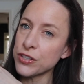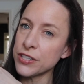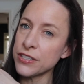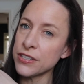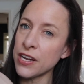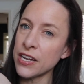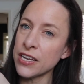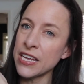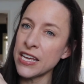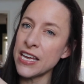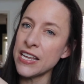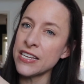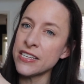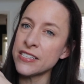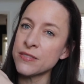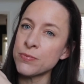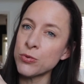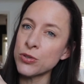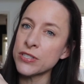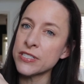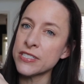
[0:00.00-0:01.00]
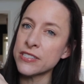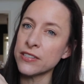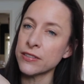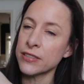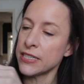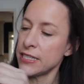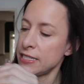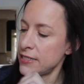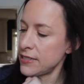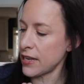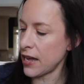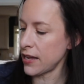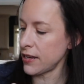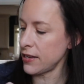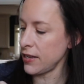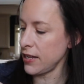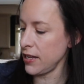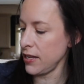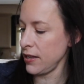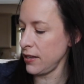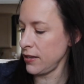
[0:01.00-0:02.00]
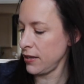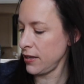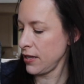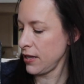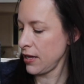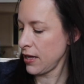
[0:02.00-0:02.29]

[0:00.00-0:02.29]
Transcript: written on it, and it's more silky satiny.